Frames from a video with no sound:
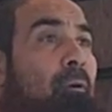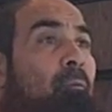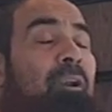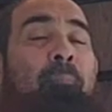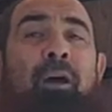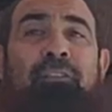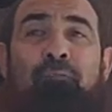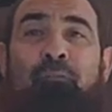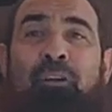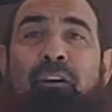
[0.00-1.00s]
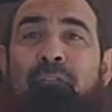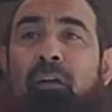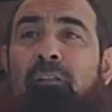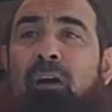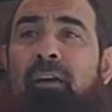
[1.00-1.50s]
What about if we love
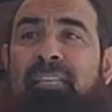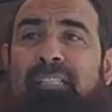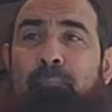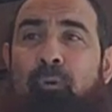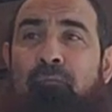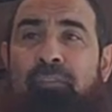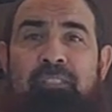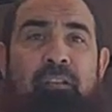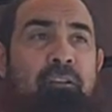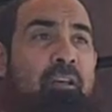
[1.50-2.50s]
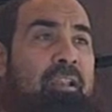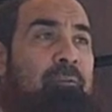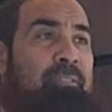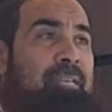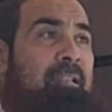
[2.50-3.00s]
Allah and His Prophet
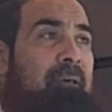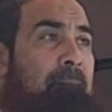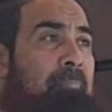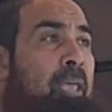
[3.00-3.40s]
wasallam?